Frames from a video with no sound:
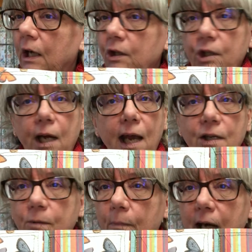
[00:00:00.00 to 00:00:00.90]
She
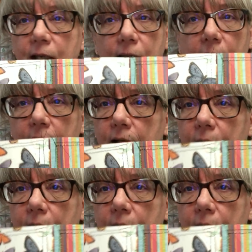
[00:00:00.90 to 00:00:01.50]
has amazing